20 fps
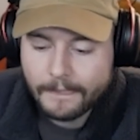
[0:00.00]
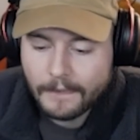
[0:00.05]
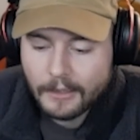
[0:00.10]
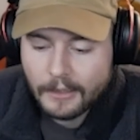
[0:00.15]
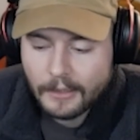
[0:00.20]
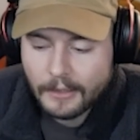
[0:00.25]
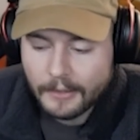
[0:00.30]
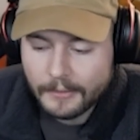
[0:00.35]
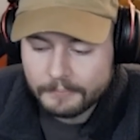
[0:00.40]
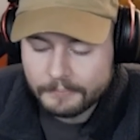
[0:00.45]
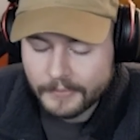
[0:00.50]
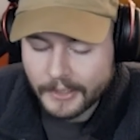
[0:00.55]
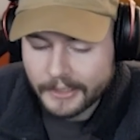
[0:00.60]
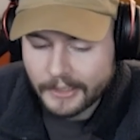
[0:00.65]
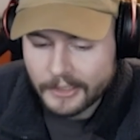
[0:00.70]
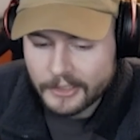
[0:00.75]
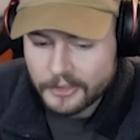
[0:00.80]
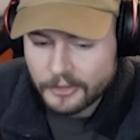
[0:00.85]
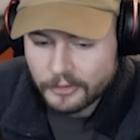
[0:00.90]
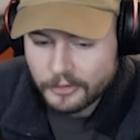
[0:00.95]
I
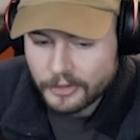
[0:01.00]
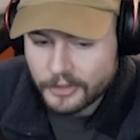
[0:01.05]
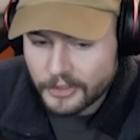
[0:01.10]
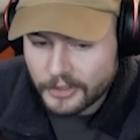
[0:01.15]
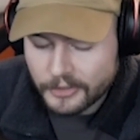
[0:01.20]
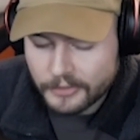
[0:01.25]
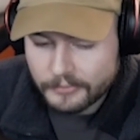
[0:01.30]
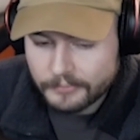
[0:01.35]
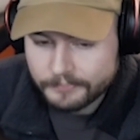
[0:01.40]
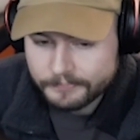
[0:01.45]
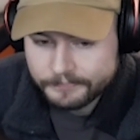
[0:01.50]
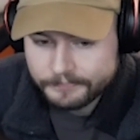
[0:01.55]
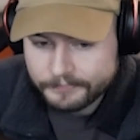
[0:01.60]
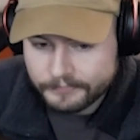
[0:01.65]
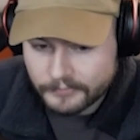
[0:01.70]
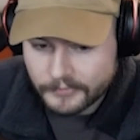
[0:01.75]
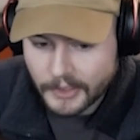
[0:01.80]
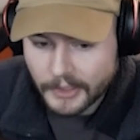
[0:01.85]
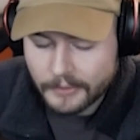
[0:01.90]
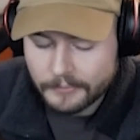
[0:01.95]
guess you just
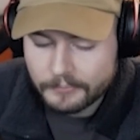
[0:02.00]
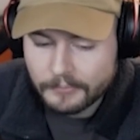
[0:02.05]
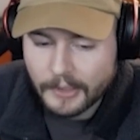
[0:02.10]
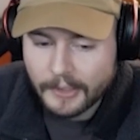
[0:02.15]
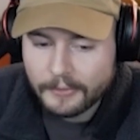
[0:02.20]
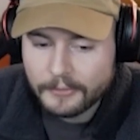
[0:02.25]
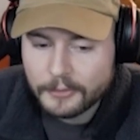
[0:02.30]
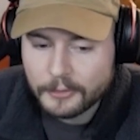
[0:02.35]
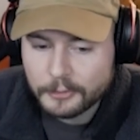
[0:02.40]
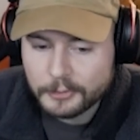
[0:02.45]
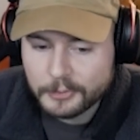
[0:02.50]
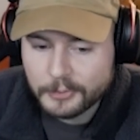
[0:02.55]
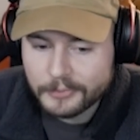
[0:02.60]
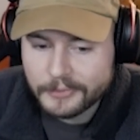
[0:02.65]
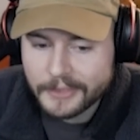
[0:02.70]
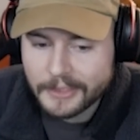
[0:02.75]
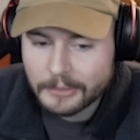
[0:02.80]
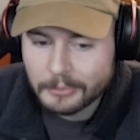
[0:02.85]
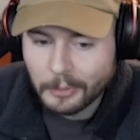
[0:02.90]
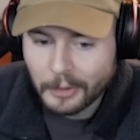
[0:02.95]
have to
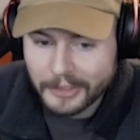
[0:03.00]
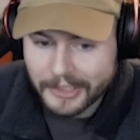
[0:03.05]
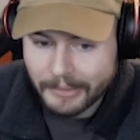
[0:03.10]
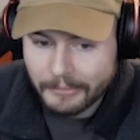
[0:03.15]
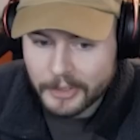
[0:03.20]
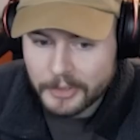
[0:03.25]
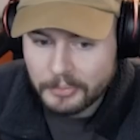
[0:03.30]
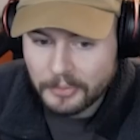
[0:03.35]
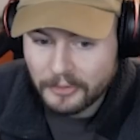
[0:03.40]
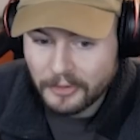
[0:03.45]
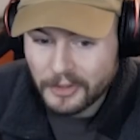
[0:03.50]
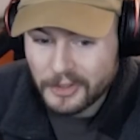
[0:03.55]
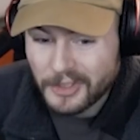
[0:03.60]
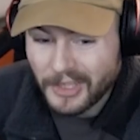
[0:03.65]
deal more damage before.